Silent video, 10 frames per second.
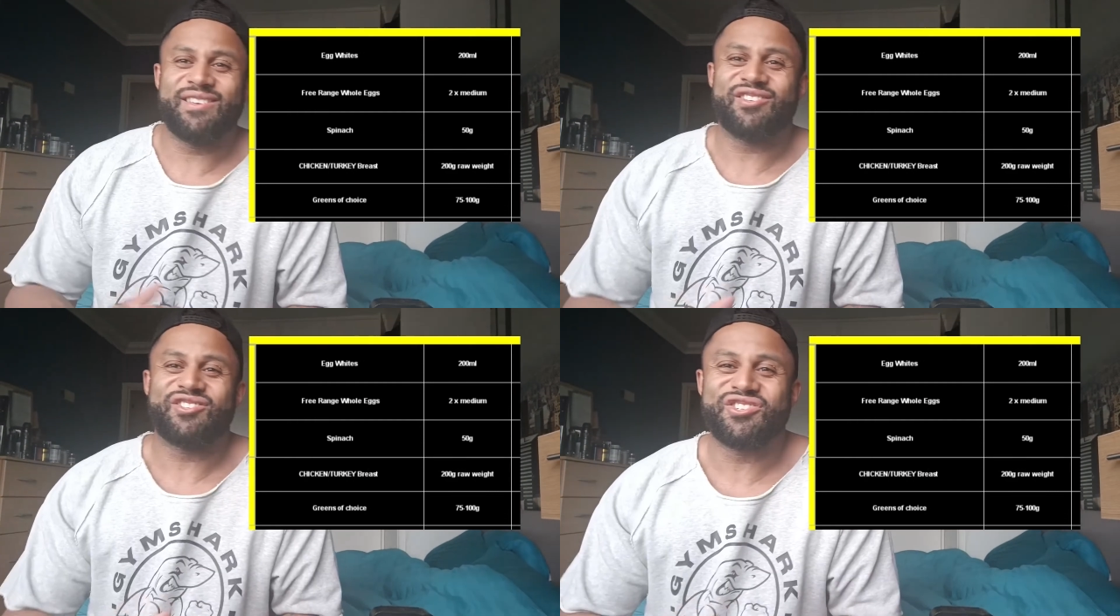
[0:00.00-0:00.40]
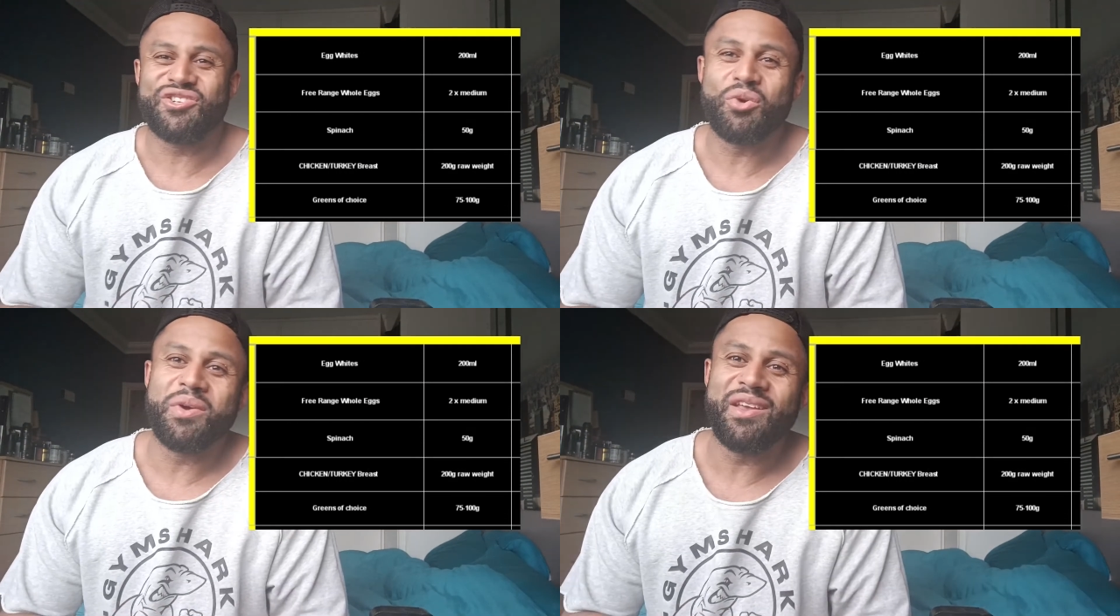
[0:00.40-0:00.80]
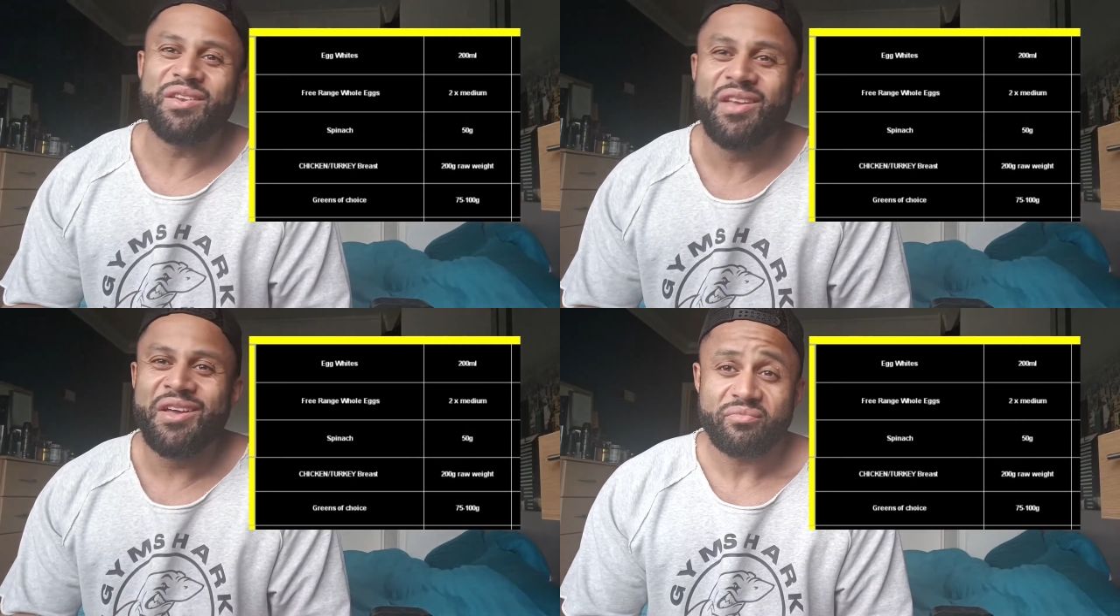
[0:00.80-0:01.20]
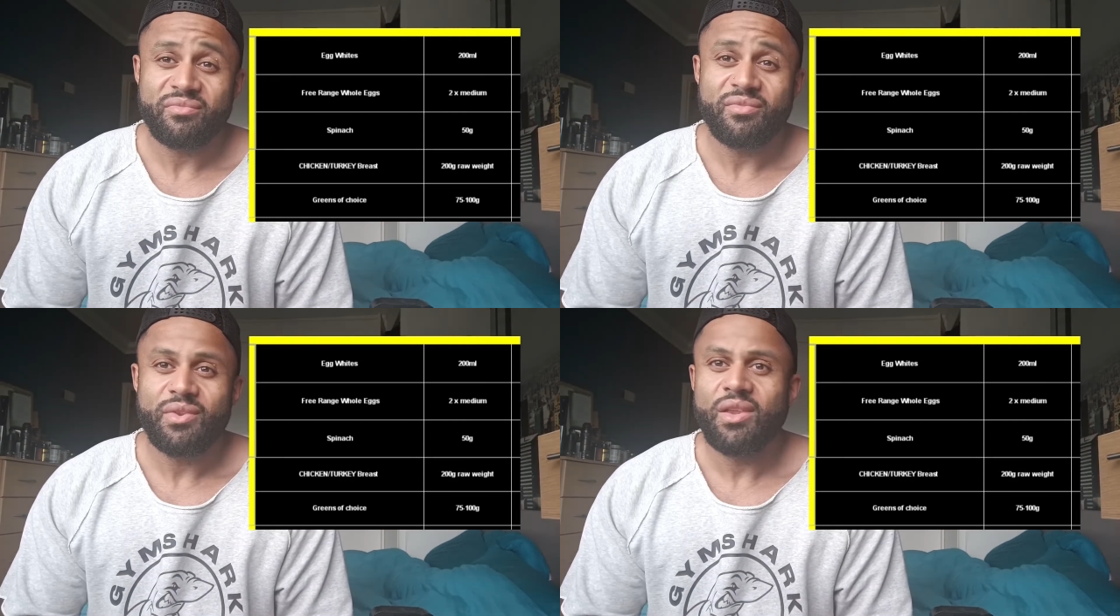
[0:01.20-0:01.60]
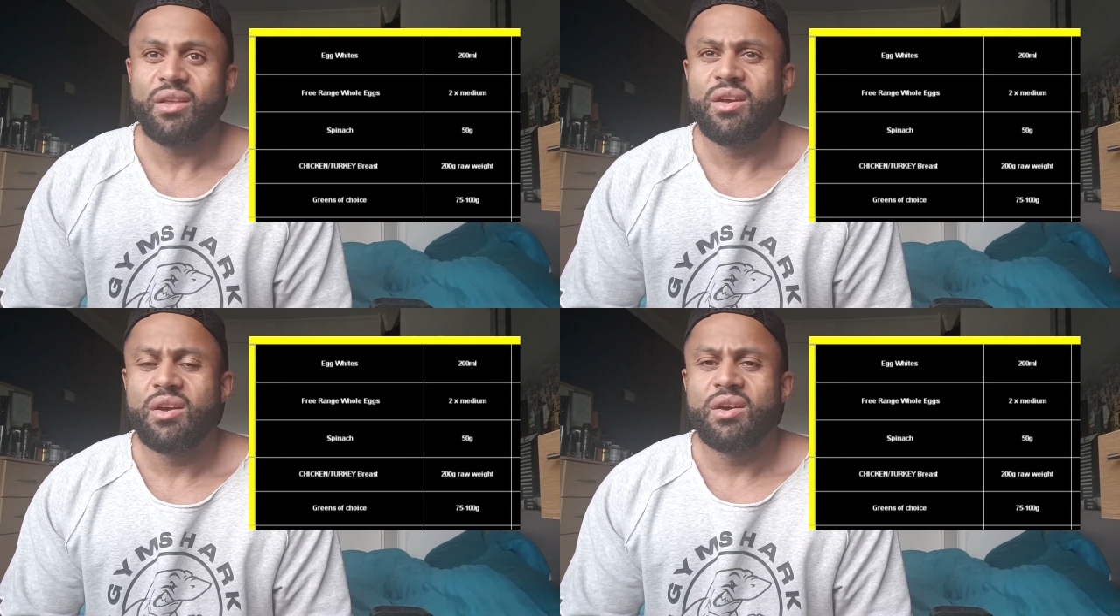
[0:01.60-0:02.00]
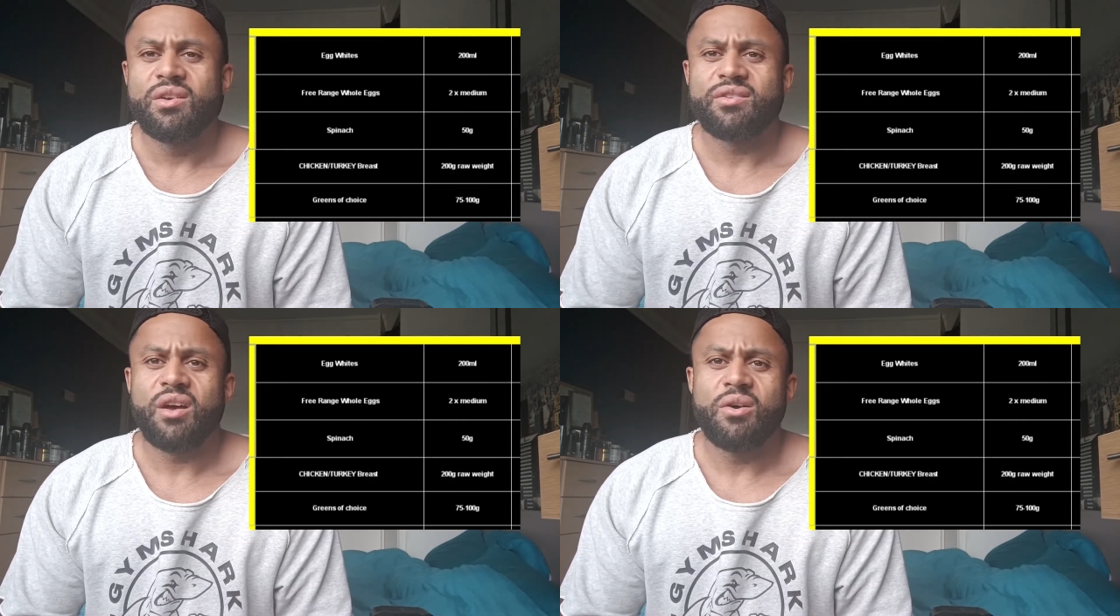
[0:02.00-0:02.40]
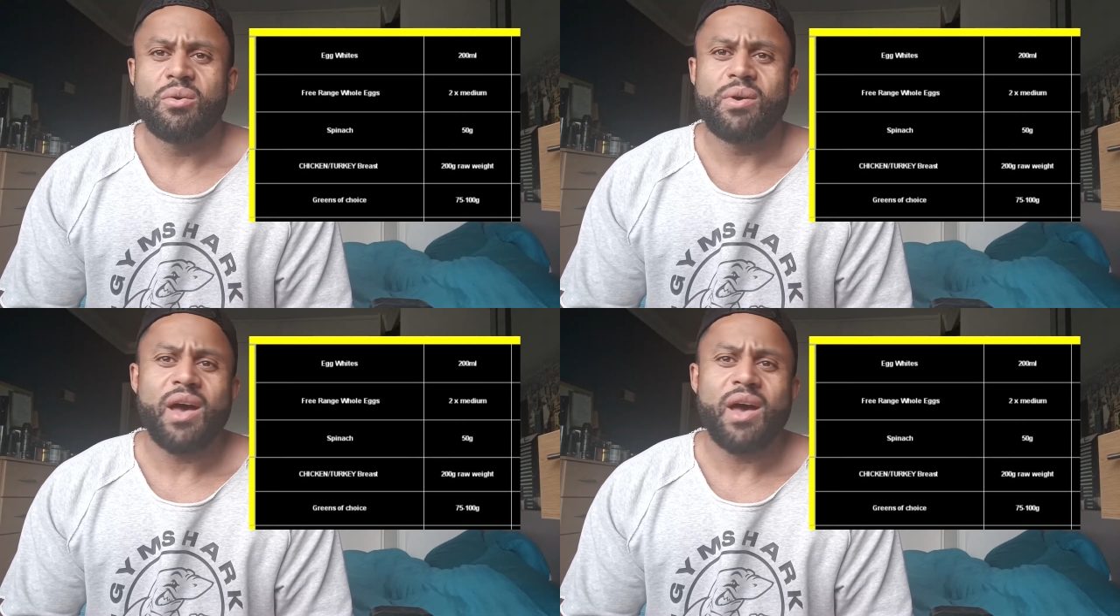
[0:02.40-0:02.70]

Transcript: scoot in. So,